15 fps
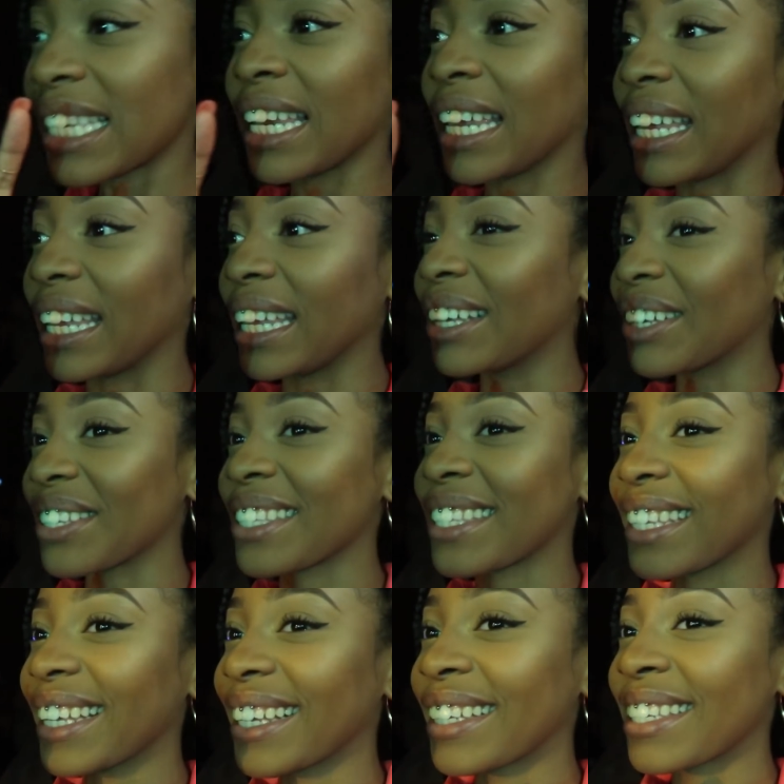tea, because
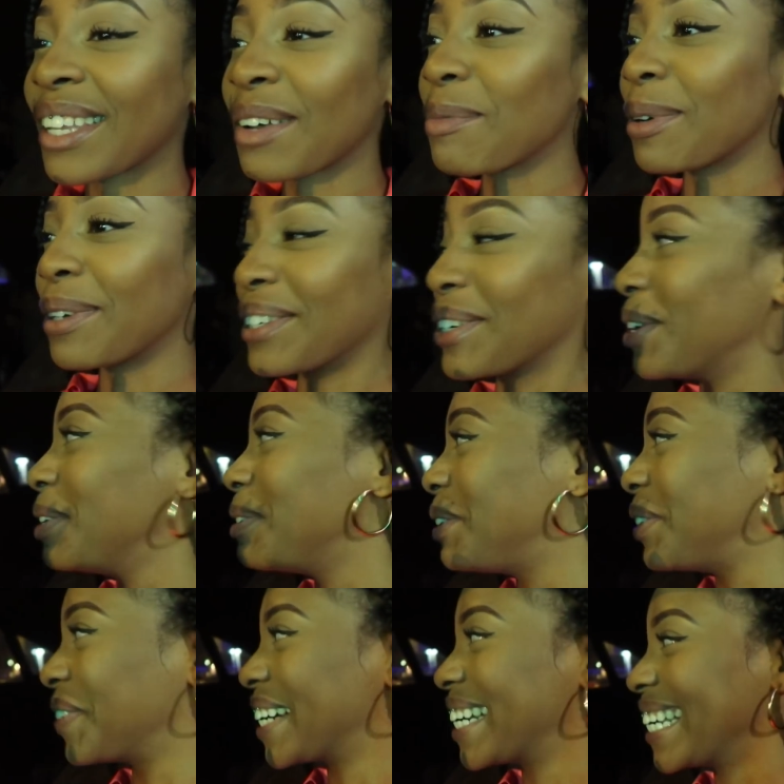someone
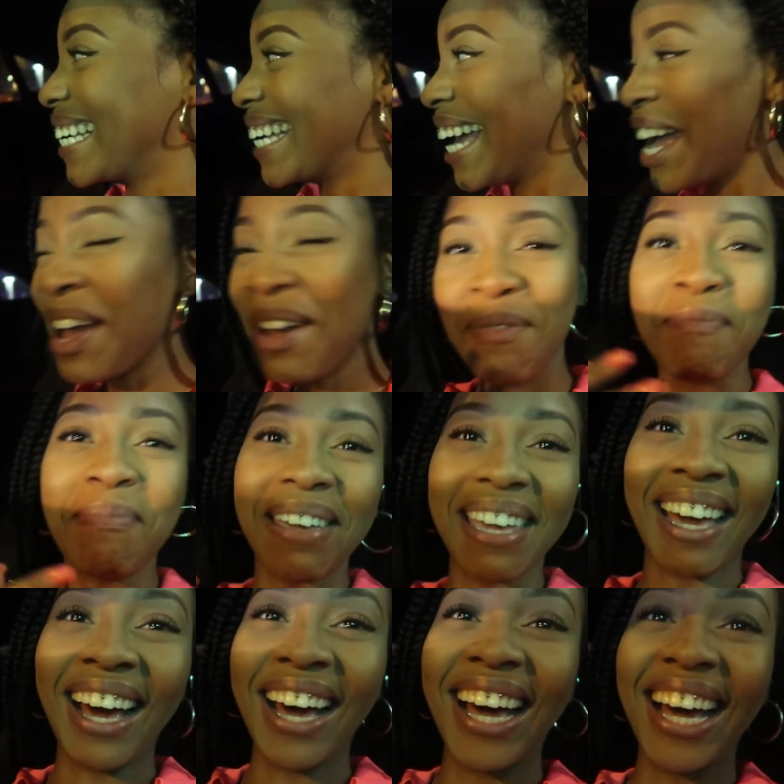could really
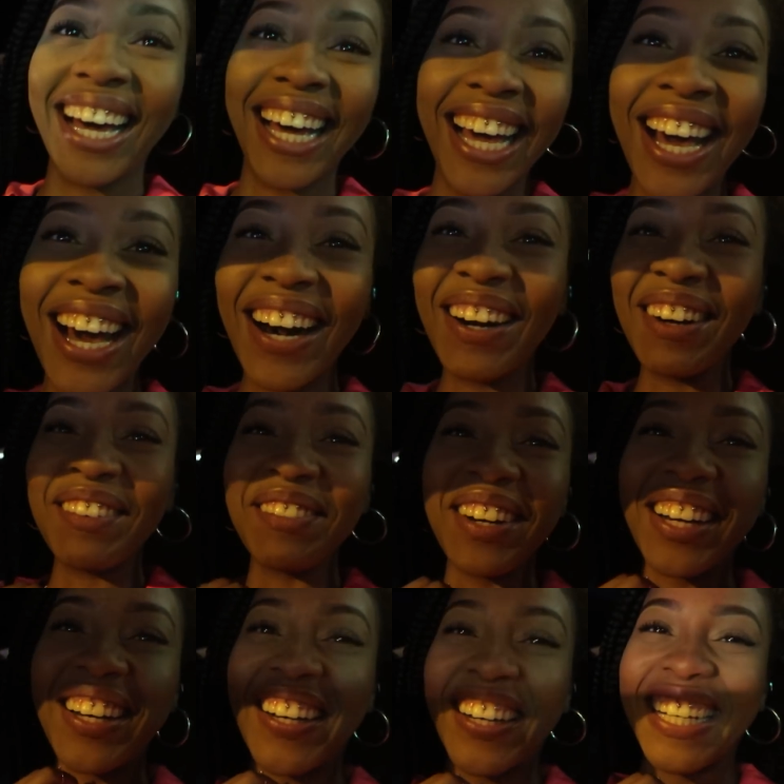be hurt. Oh
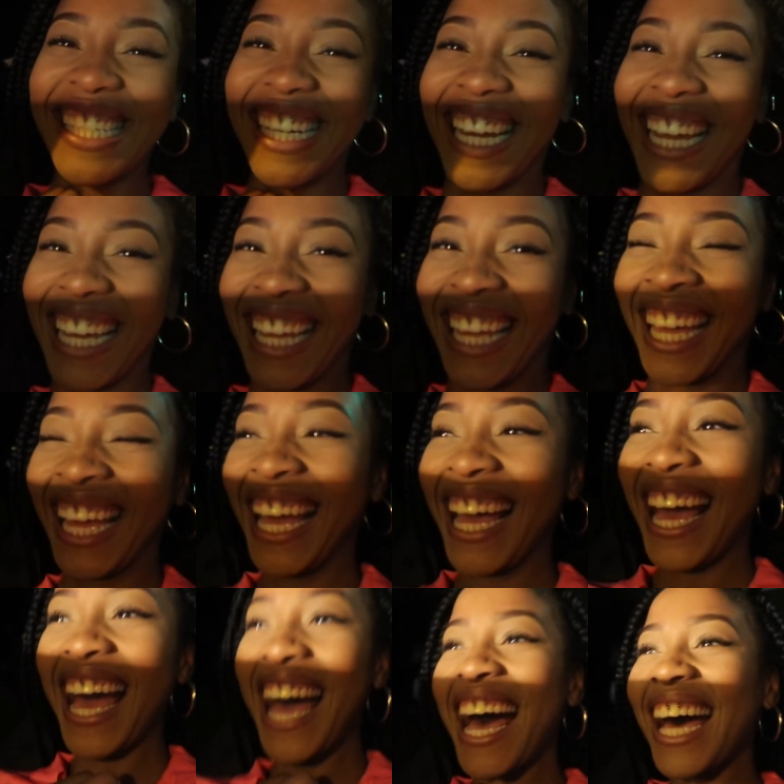my god.
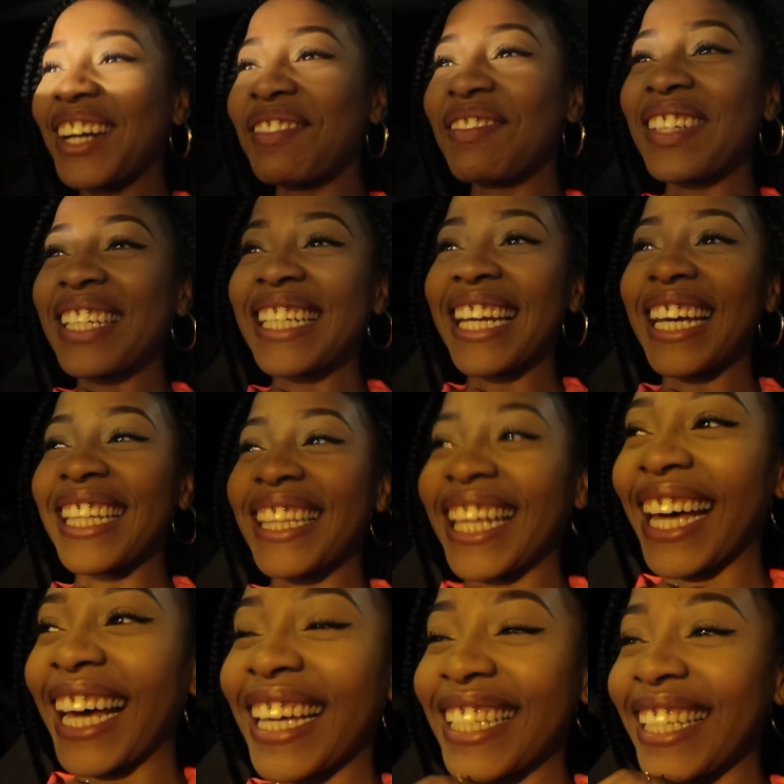I don't mean it like that.